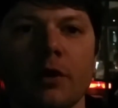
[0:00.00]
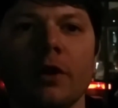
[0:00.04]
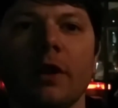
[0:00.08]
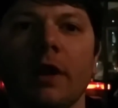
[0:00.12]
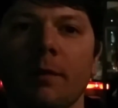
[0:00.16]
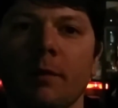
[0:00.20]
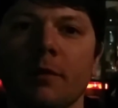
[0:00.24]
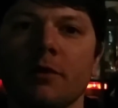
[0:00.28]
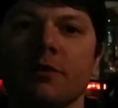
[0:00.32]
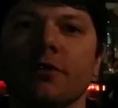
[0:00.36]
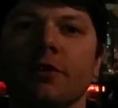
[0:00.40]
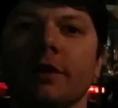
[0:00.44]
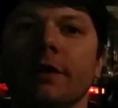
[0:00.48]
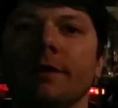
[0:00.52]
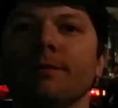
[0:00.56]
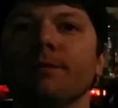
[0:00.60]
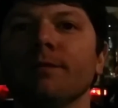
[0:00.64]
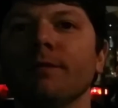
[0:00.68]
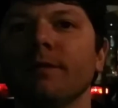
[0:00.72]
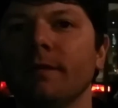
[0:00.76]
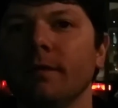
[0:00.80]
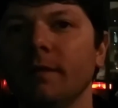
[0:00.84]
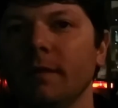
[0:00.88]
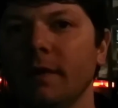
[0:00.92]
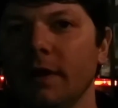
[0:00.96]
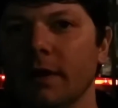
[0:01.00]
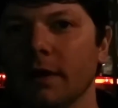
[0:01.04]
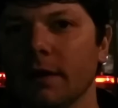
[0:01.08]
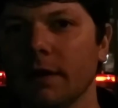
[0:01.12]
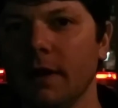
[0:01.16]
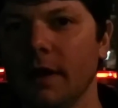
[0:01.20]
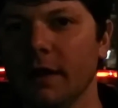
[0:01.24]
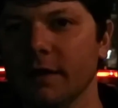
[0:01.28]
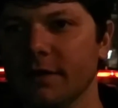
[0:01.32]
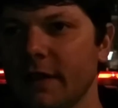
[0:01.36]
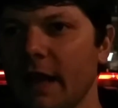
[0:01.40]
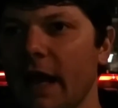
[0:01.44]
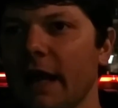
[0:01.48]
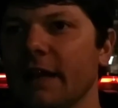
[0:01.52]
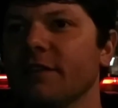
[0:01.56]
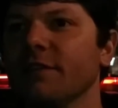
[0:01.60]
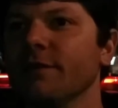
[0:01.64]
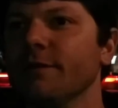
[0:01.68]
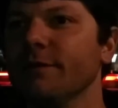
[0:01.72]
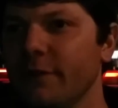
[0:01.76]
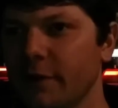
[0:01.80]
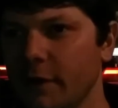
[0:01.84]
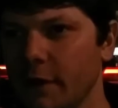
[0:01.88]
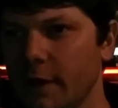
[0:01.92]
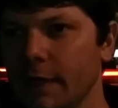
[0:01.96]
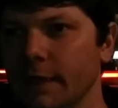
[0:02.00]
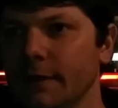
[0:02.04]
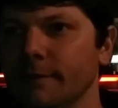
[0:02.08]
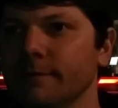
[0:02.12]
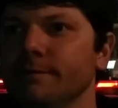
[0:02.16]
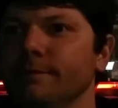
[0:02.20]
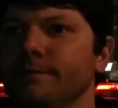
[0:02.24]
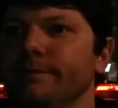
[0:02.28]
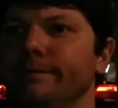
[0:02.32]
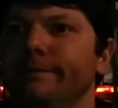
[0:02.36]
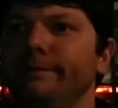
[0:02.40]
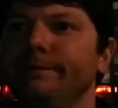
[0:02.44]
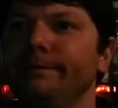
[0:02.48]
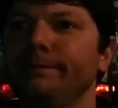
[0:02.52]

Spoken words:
some good imagery. It's got some fun.